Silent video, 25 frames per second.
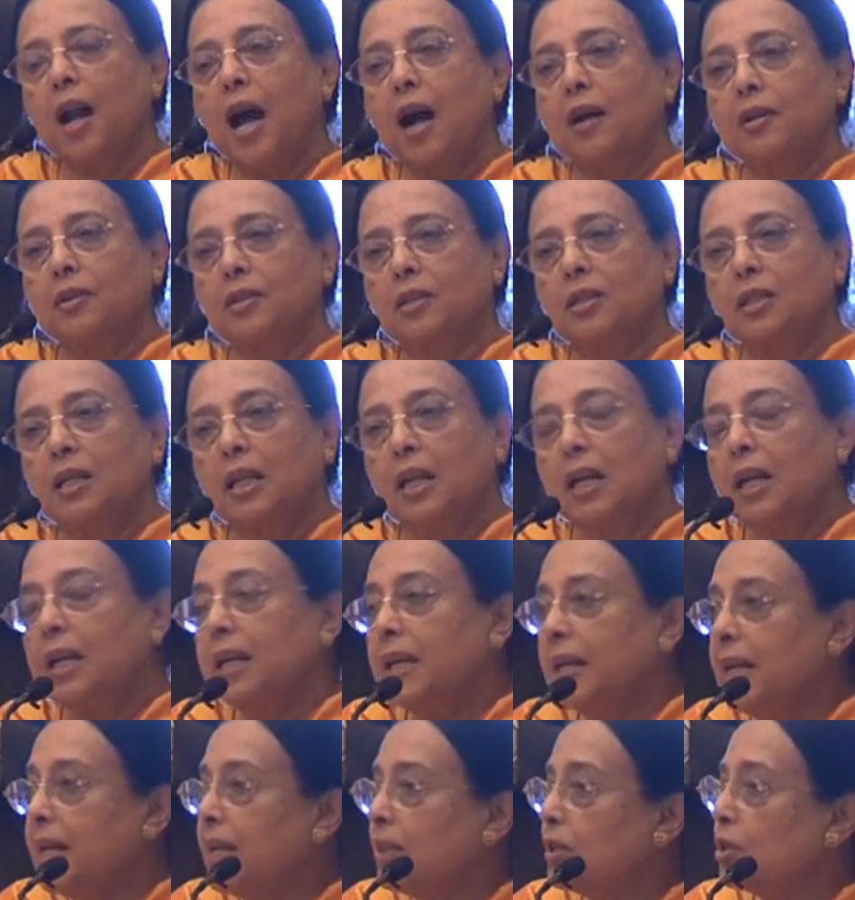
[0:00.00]
us
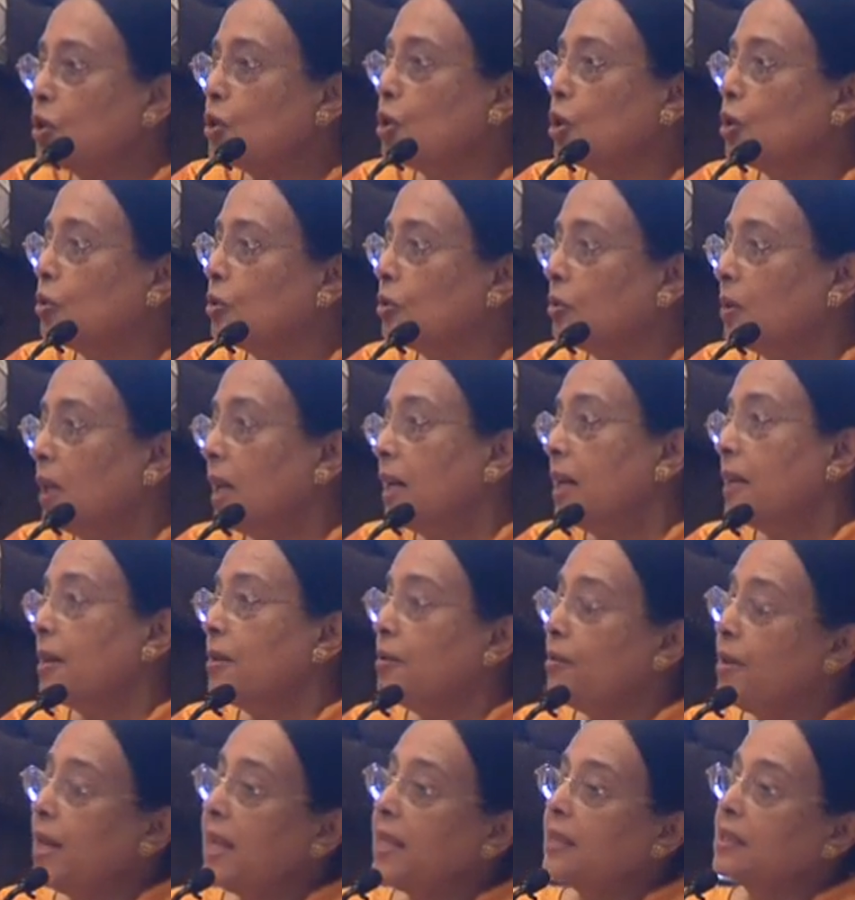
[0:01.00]
is to
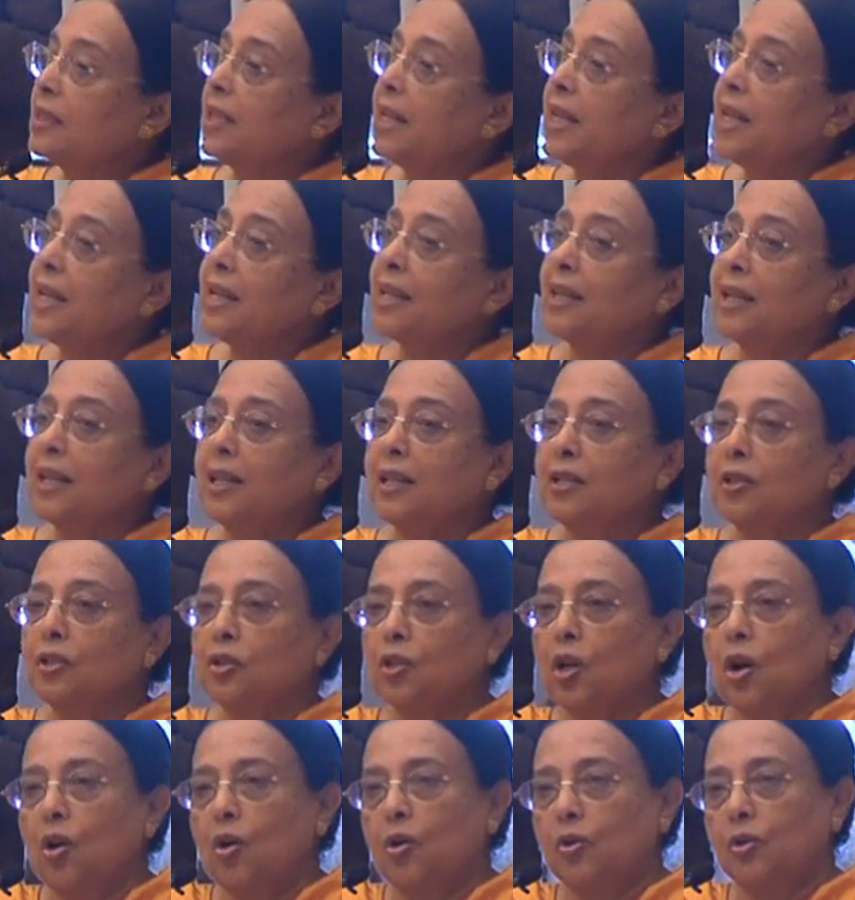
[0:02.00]
rethink his
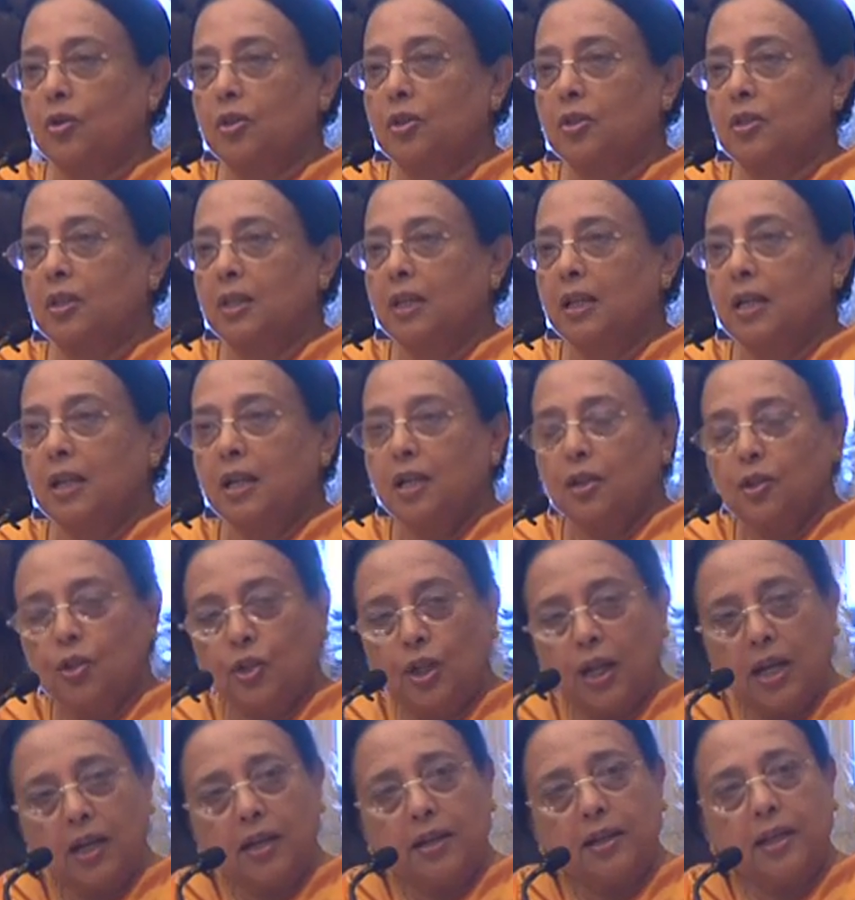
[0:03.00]
thoughts,
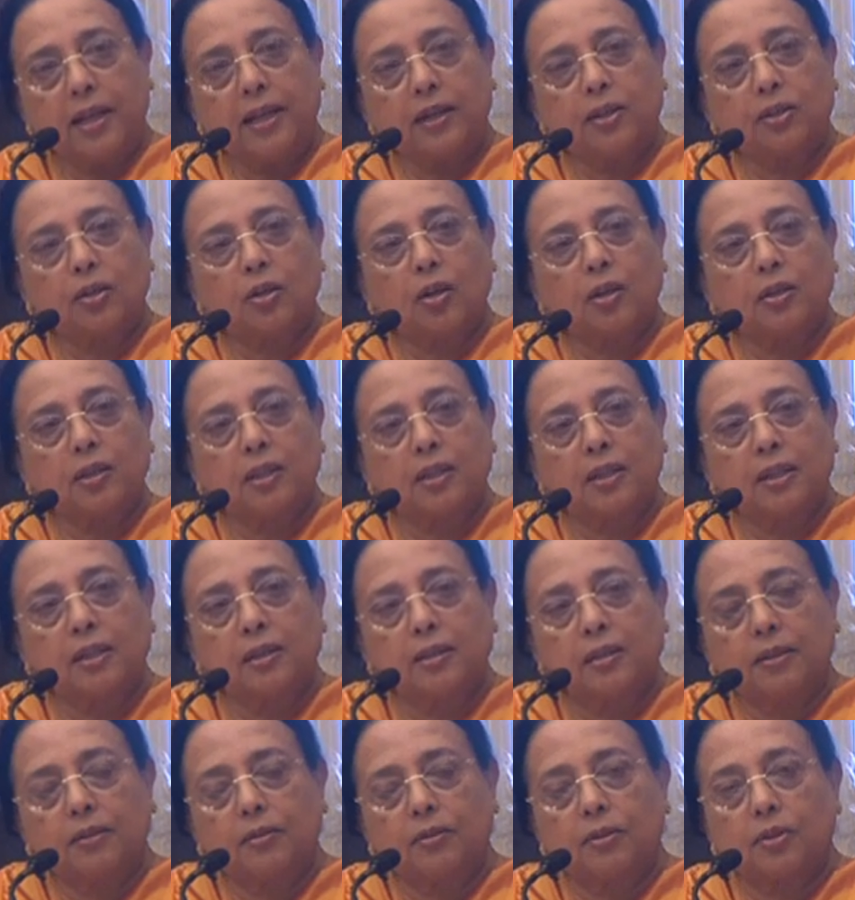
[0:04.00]
share his
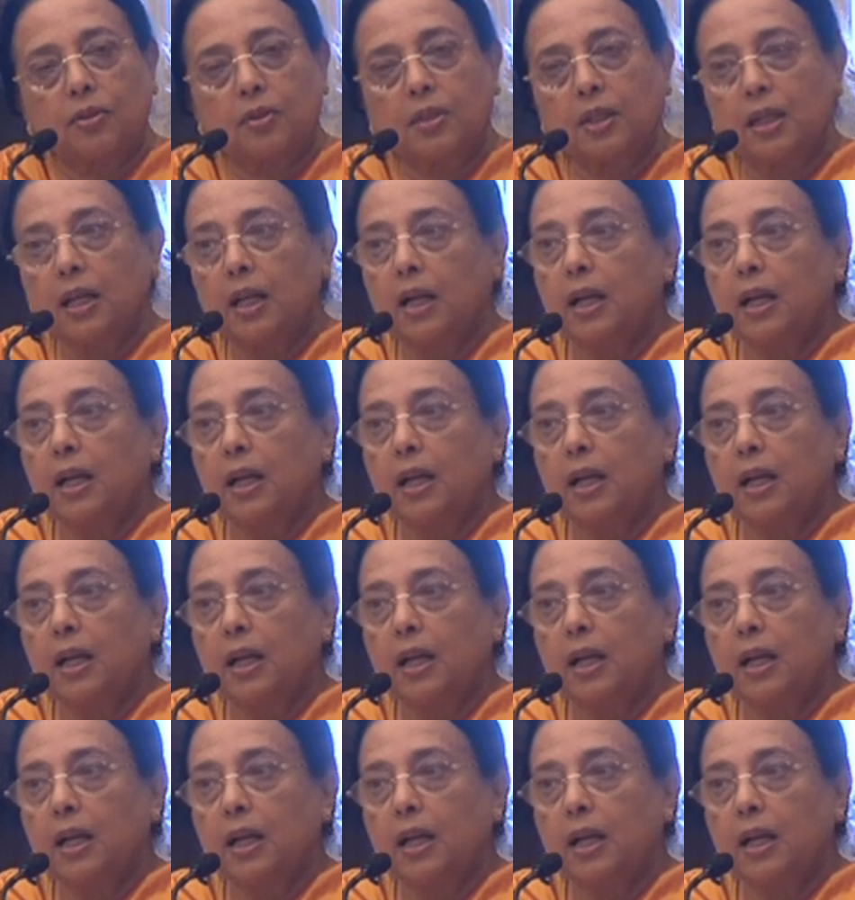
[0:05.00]
concerns,